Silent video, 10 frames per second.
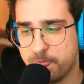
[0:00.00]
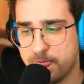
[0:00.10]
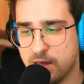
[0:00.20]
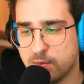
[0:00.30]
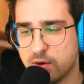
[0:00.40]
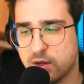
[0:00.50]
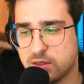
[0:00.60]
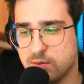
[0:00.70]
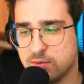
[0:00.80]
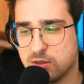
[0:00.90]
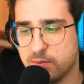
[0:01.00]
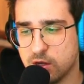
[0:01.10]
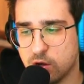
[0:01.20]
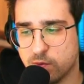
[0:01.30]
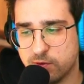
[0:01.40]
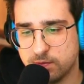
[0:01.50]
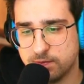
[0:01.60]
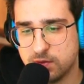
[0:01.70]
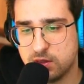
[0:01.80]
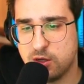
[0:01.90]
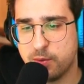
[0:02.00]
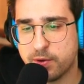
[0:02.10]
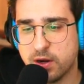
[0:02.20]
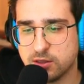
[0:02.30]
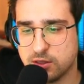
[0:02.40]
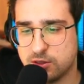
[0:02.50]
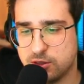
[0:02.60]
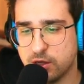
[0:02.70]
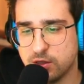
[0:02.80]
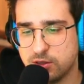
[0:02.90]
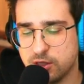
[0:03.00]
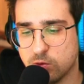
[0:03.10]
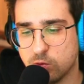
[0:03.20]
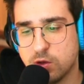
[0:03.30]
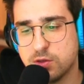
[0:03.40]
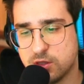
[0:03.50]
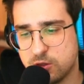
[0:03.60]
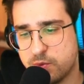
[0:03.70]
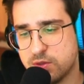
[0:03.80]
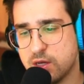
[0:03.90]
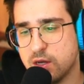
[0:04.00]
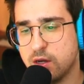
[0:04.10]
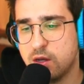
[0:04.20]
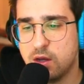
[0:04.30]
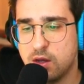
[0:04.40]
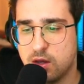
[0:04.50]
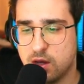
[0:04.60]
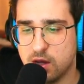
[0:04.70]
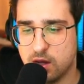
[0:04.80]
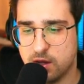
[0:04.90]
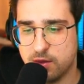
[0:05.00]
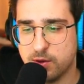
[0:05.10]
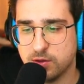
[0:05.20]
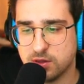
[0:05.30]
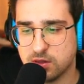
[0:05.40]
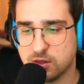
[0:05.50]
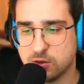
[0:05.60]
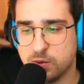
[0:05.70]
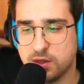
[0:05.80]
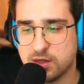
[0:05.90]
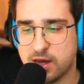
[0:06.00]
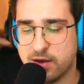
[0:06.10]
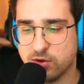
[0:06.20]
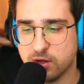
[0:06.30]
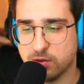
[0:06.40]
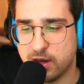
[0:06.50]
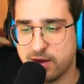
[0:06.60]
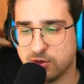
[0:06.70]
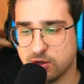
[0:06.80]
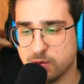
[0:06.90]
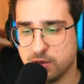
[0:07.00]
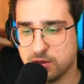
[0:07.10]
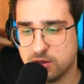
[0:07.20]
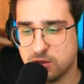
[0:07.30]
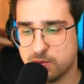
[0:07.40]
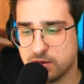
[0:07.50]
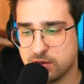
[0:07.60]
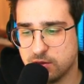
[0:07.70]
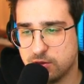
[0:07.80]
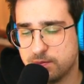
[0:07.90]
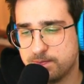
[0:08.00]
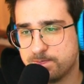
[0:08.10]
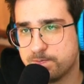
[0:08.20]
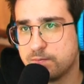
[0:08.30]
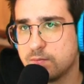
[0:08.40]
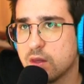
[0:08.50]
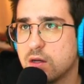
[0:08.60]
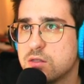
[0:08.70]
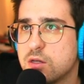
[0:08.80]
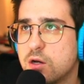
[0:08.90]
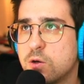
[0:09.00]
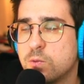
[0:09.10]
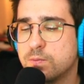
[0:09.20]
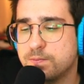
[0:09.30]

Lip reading: CD Projekt share rose 6%, the most in 6 weeks after Iwaniski's message. So,